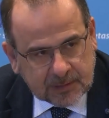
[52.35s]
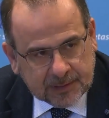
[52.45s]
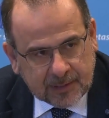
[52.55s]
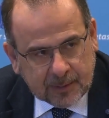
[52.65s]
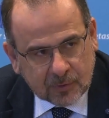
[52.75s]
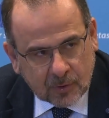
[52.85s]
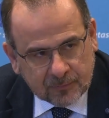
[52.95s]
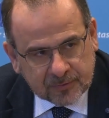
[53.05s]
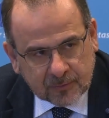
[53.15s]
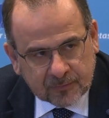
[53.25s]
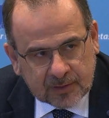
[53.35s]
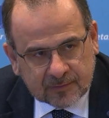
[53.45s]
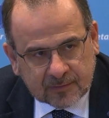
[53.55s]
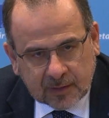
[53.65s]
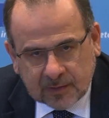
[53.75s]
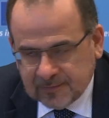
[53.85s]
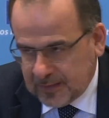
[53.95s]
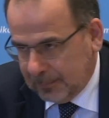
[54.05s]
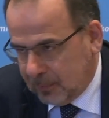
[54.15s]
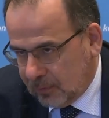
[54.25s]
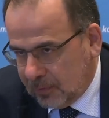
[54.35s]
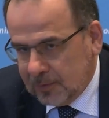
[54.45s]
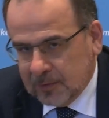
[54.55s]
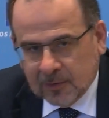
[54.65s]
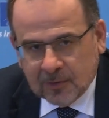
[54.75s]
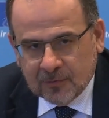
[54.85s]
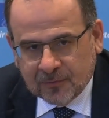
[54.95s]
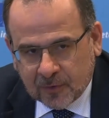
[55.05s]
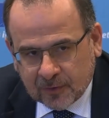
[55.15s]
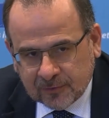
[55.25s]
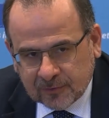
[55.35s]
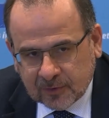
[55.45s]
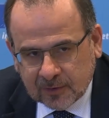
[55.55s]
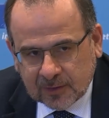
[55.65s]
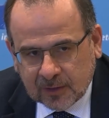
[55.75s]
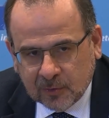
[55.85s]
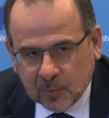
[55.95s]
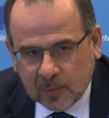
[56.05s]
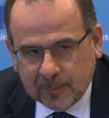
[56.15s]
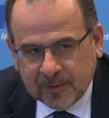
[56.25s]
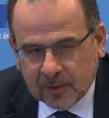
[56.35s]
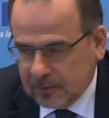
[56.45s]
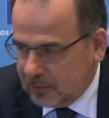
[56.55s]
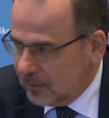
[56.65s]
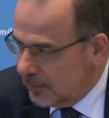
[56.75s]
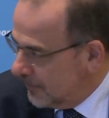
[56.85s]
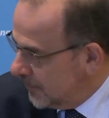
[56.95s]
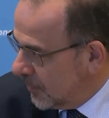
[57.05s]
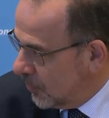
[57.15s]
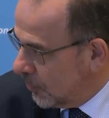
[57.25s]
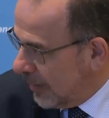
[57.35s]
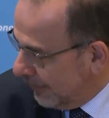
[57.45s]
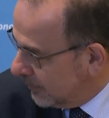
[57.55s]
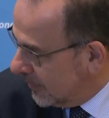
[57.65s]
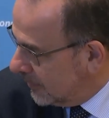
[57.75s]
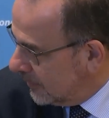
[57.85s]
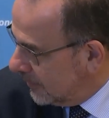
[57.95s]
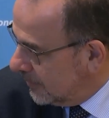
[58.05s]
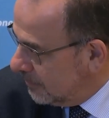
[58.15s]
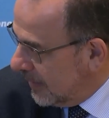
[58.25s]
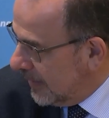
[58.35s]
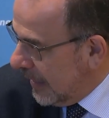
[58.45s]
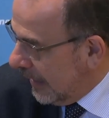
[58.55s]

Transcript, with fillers: and I am confident of this, is double. First, that you will be not uh, corrupted by